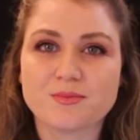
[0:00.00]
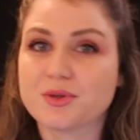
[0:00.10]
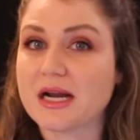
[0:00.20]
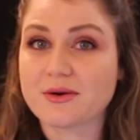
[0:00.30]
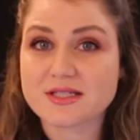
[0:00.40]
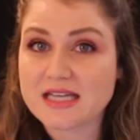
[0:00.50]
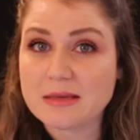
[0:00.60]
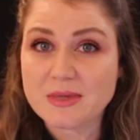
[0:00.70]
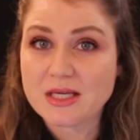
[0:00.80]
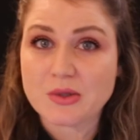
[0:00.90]
put out a
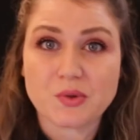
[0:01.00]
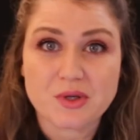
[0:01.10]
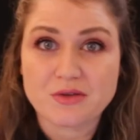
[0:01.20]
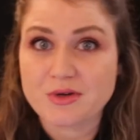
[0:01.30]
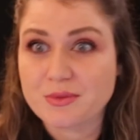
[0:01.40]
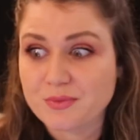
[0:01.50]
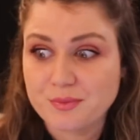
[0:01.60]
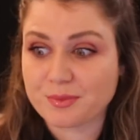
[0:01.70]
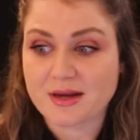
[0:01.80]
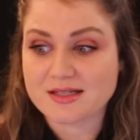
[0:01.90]
statement or even
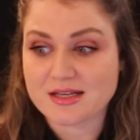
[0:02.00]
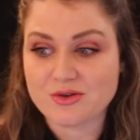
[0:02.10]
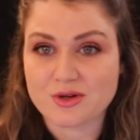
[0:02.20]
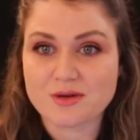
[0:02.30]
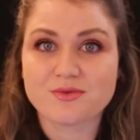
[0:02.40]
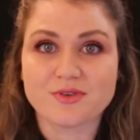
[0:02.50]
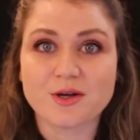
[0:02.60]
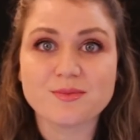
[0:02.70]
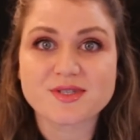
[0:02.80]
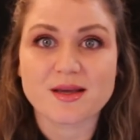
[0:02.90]
I said, you can
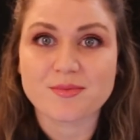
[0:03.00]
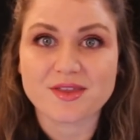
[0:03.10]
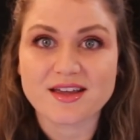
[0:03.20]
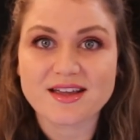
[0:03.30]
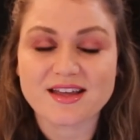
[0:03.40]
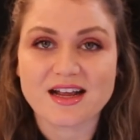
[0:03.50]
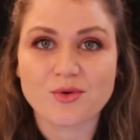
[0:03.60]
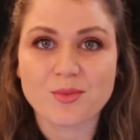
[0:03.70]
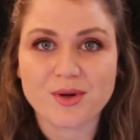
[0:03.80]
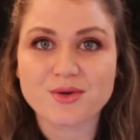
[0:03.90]
film something and I
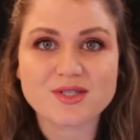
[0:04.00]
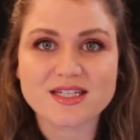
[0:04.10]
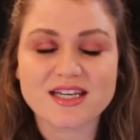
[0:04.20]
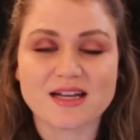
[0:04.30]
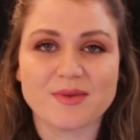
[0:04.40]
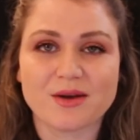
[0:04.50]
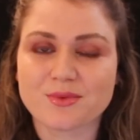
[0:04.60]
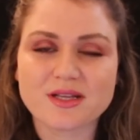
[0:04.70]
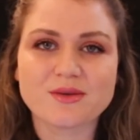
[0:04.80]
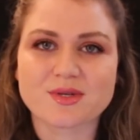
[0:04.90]
will post it. I mean, I
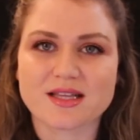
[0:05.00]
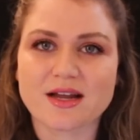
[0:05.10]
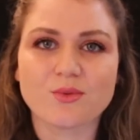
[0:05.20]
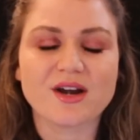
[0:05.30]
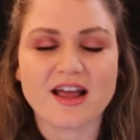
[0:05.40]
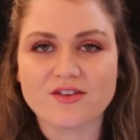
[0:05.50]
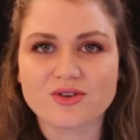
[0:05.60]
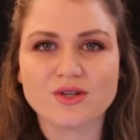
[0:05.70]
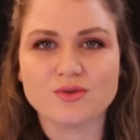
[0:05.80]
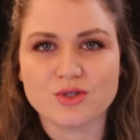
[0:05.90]
really was like,
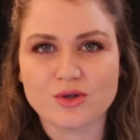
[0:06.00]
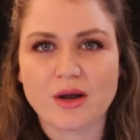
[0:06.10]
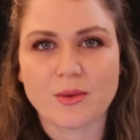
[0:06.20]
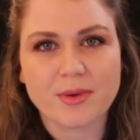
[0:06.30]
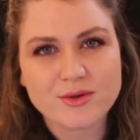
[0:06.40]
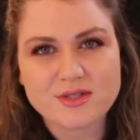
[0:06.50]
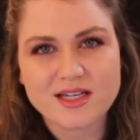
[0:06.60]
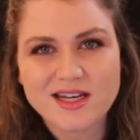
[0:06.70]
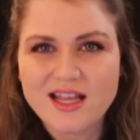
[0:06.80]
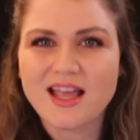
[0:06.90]
whatever you do, I will post
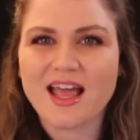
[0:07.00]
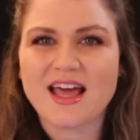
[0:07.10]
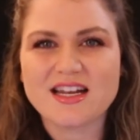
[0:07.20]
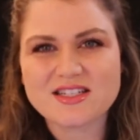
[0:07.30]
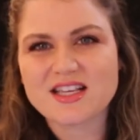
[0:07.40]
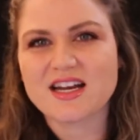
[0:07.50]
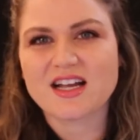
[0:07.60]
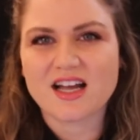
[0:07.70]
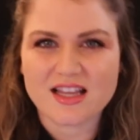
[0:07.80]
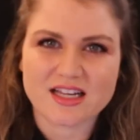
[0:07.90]
it. And I just kind of
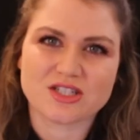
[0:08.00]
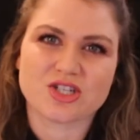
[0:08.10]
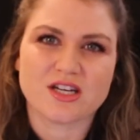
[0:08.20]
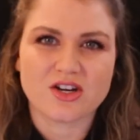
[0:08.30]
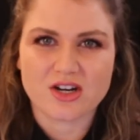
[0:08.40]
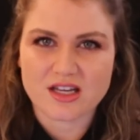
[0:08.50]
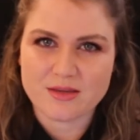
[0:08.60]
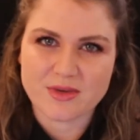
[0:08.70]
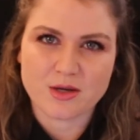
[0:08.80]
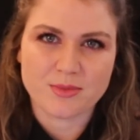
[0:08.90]
got like a generic
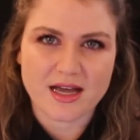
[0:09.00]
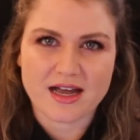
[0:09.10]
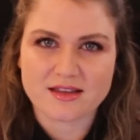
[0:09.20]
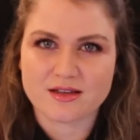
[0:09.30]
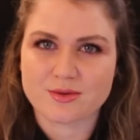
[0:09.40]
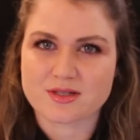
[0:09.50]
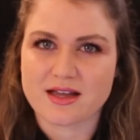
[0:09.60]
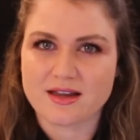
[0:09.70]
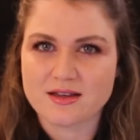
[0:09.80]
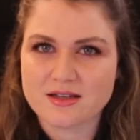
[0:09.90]
email back that was
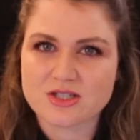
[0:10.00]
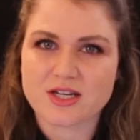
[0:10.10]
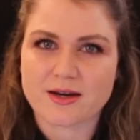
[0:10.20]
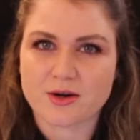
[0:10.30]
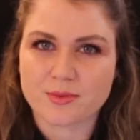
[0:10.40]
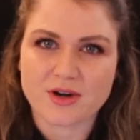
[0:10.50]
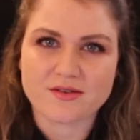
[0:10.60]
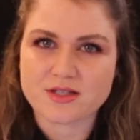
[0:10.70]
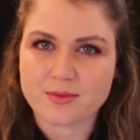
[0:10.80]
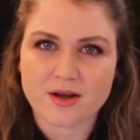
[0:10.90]
like, check out our
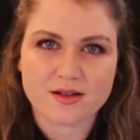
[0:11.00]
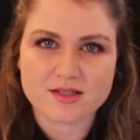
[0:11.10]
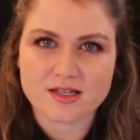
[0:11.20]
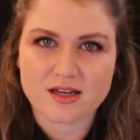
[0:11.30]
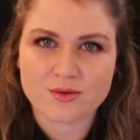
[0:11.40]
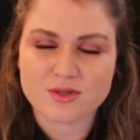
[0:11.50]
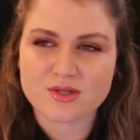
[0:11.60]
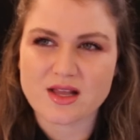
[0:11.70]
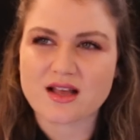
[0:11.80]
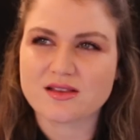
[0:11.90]
privacy policy, which
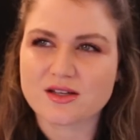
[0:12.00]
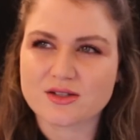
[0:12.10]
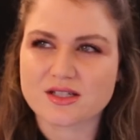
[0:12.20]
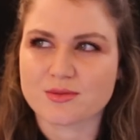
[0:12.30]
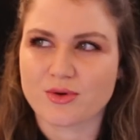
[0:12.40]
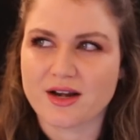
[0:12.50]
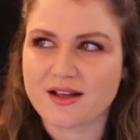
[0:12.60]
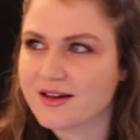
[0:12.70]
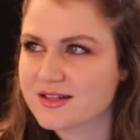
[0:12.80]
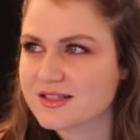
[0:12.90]
is like a little
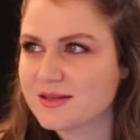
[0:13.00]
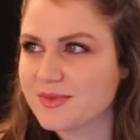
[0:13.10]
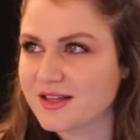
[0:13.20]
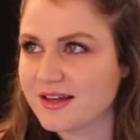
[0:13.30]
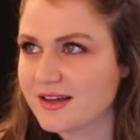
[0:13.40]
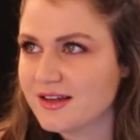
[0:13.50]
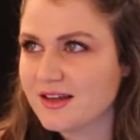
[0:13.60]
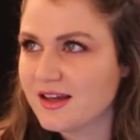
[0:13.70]
disappointing, honestly, but like,